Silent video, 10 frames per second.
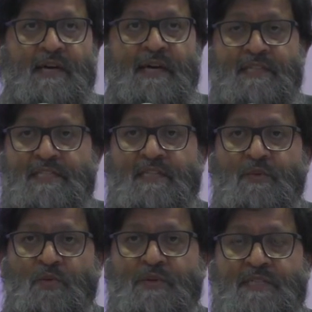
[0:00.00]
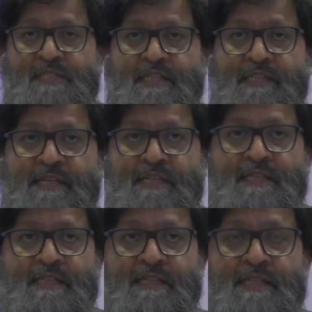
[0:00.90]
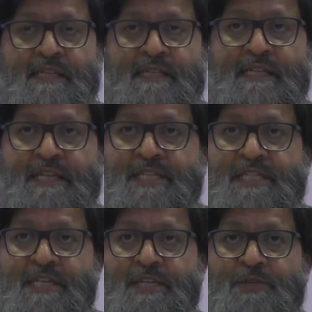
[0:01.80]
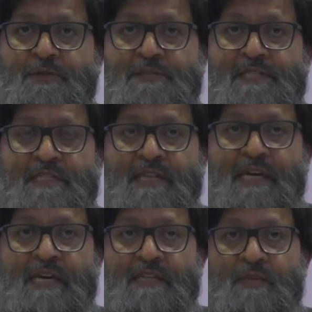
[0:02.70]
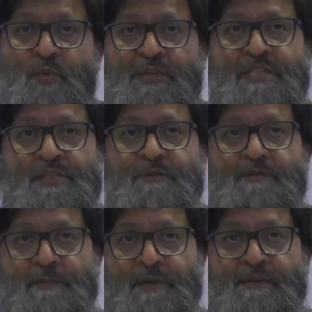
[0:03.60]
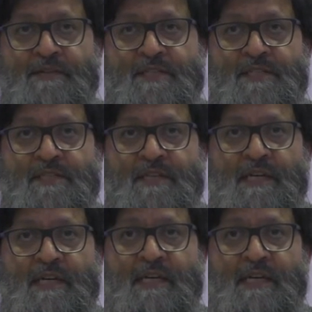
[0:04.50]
And these are the words that the legislation uses. The wishes of their parents.